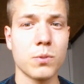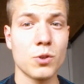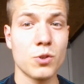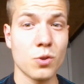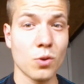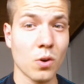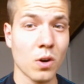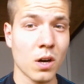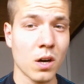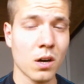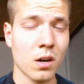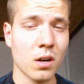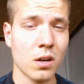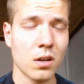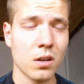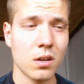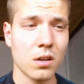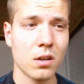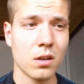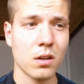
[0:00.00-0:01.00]
sugar
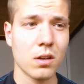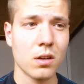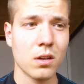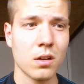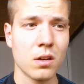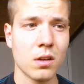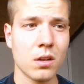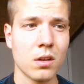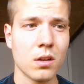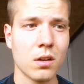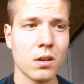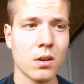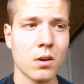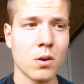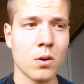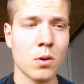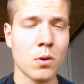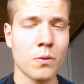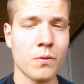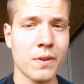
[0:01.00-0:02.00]

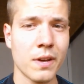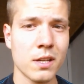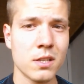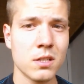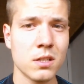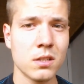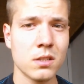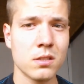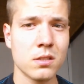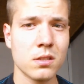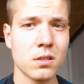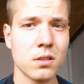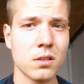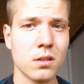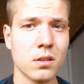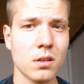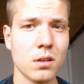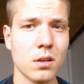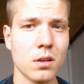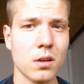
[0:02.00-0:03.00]
or veggies
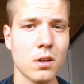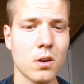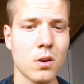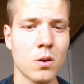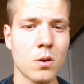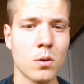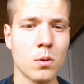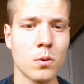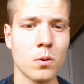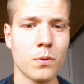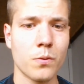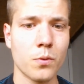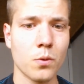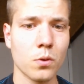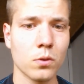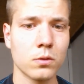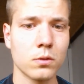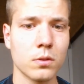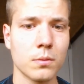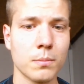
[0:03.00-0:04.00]
or
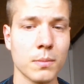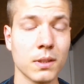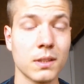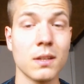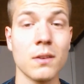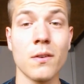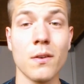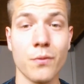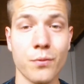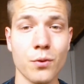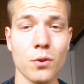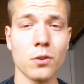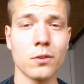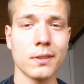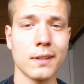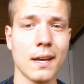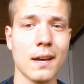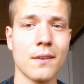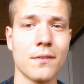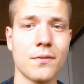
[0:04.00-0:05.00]
fruit. But even
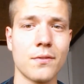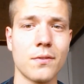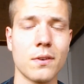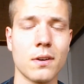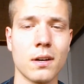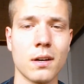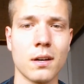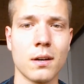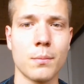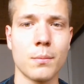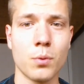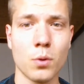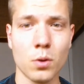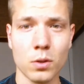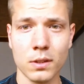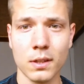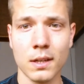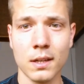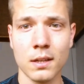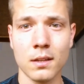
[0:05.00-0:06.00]
fruit have
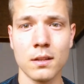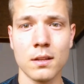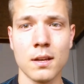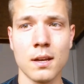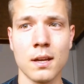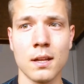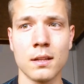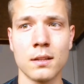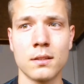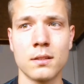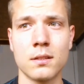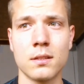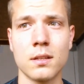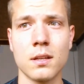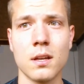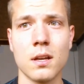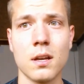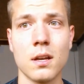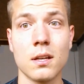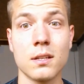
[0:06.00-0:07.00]
protein, and
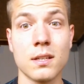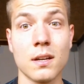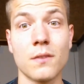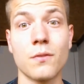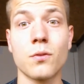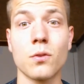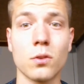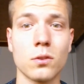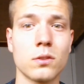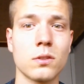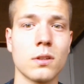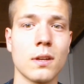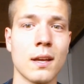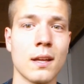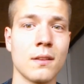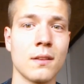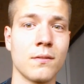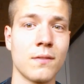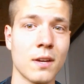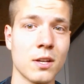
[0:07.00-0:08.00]
some fruit
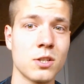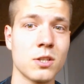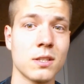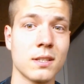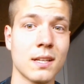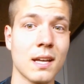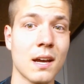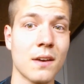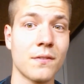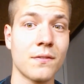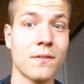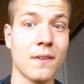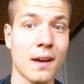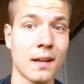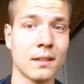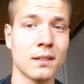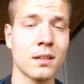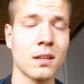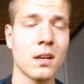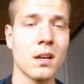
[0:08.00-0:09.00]
and veggies have
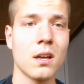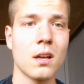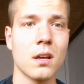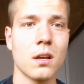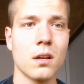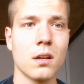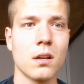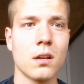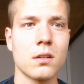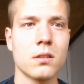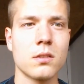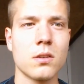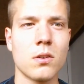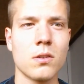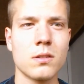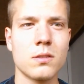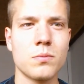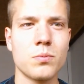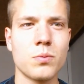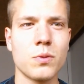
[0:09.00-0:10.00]
fat.
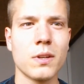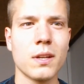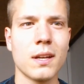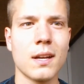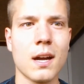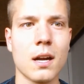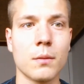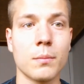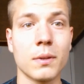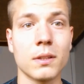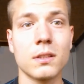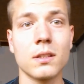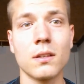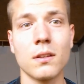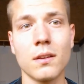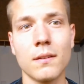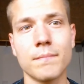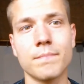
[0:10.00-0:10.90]
So it's pretty hard. But